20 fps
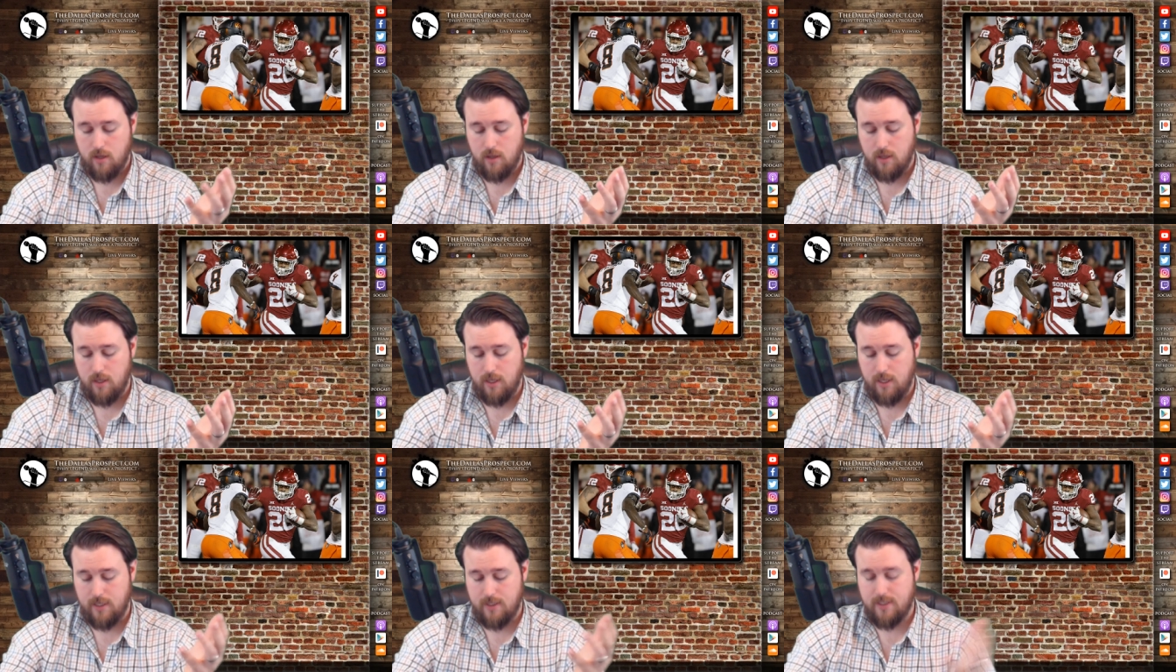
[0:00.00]

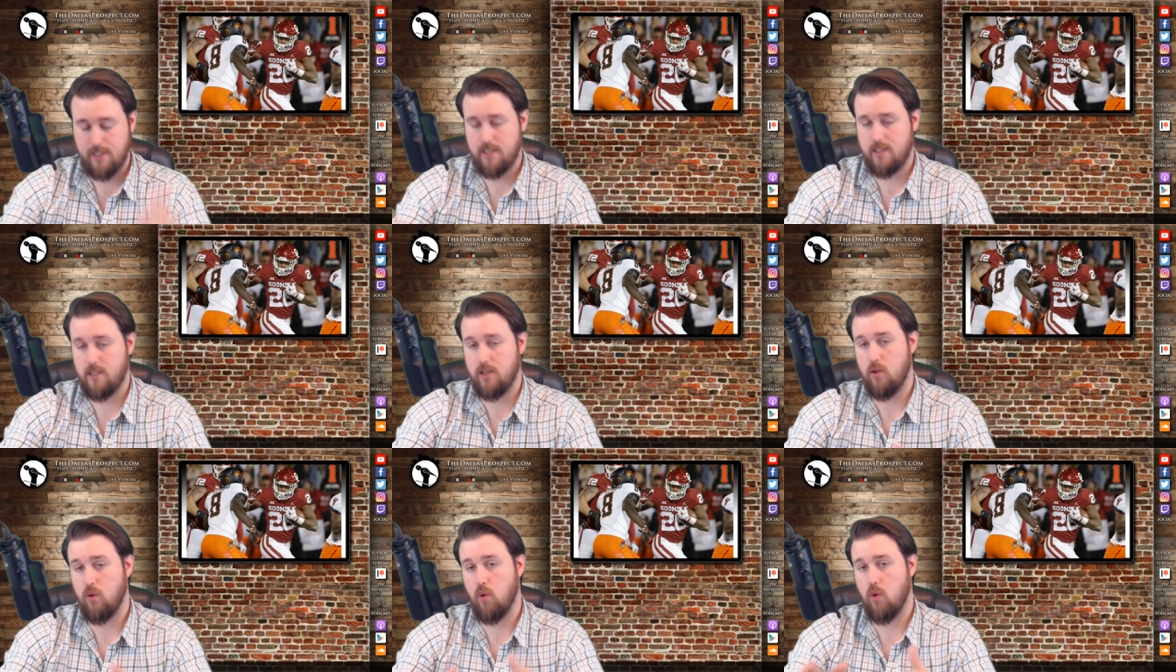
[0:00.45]
the
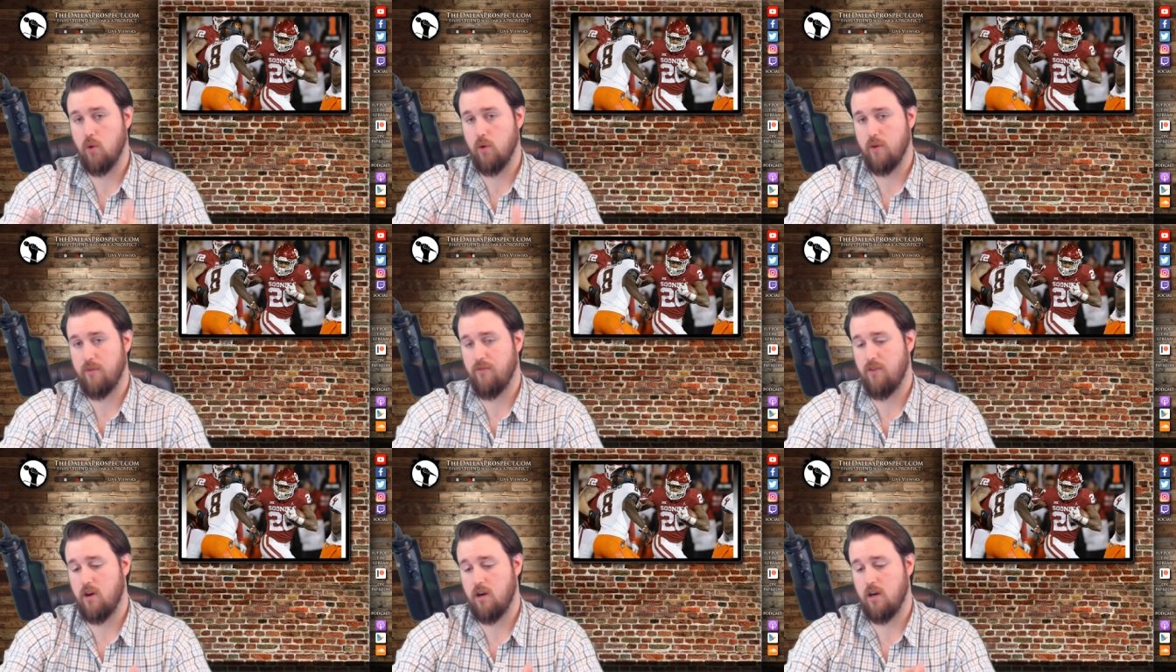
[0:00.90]
TCU
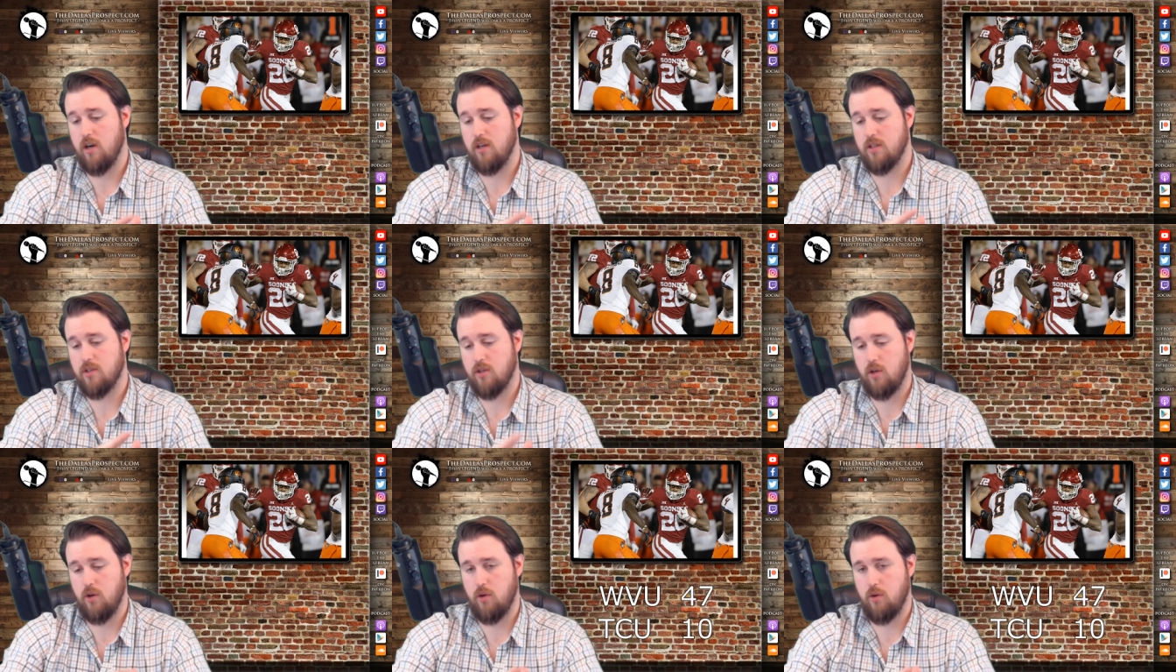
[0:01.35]
Horned
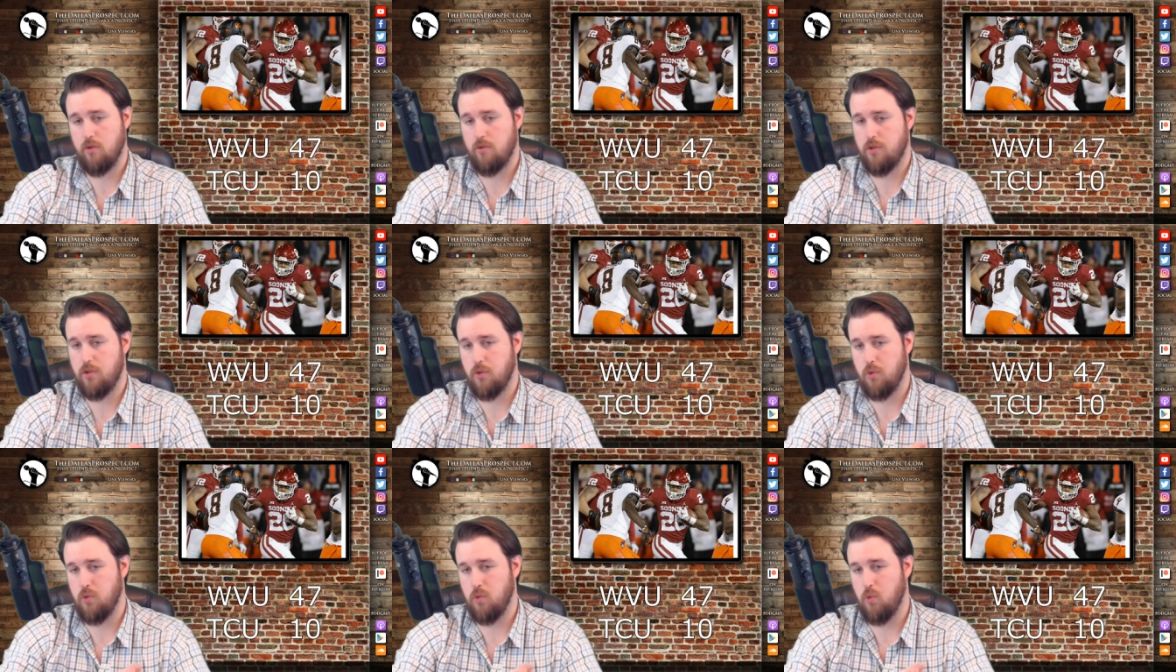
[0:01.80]
Frogs go
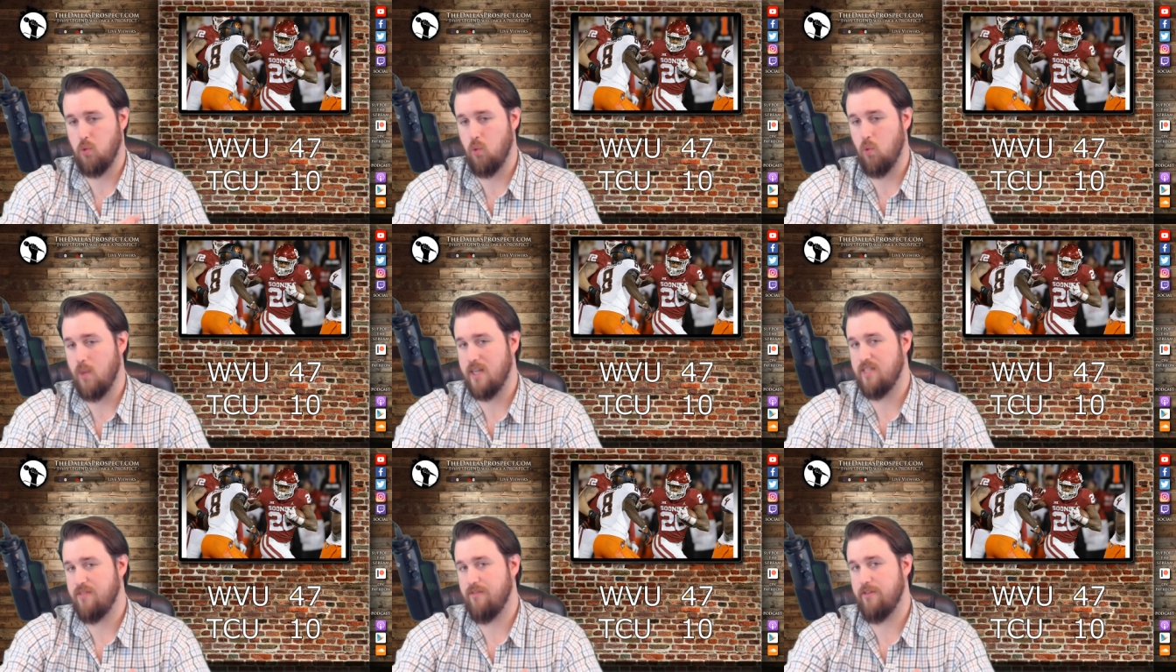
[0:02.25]
to
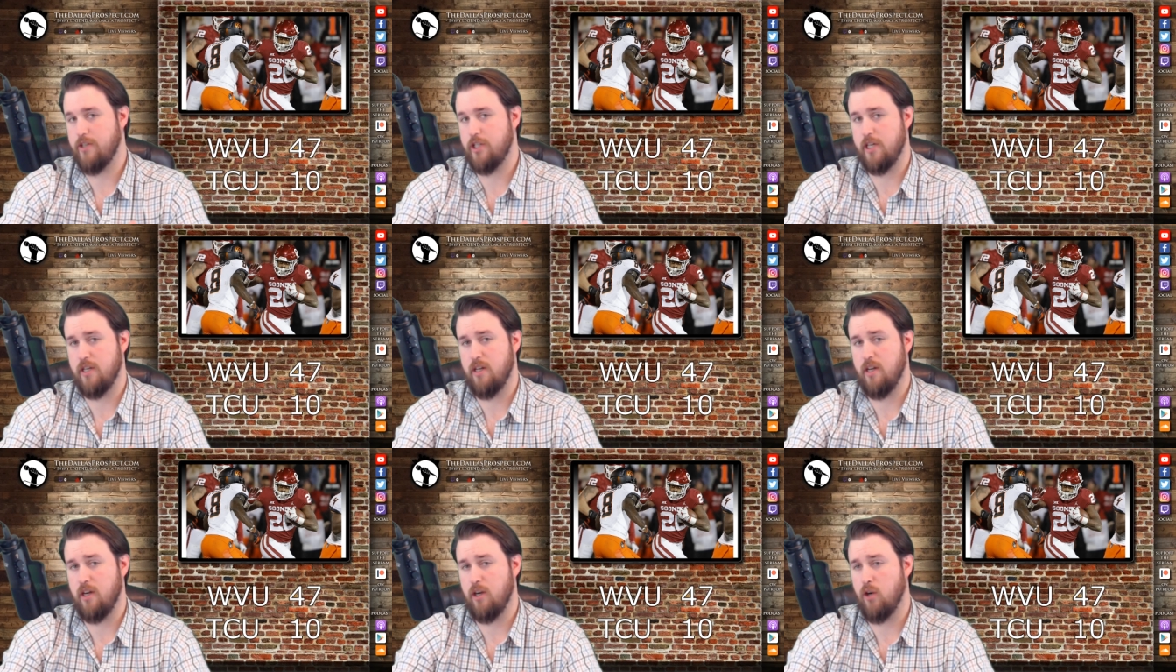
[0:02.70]
West Virginia,